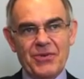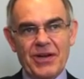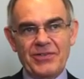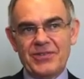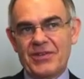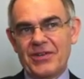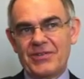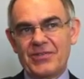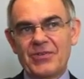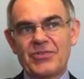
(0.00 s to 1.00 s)

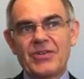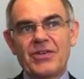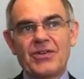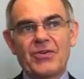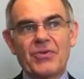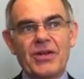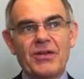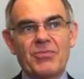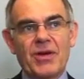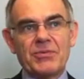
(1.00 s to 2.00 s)
I start seeing
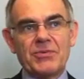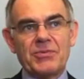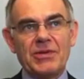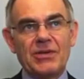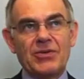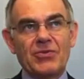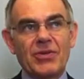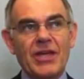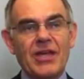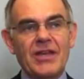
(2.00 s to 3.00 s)
already problems being
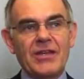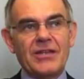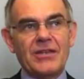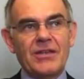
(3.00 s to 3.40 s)
created